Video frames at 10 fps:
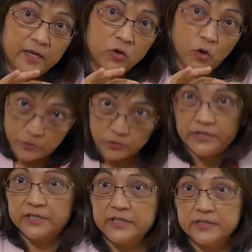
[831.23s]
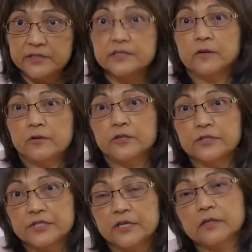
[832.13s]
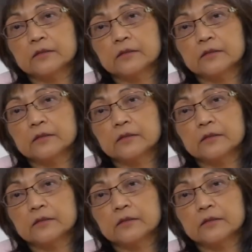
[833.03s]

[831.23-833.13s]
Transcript: communities, is that what you're saying?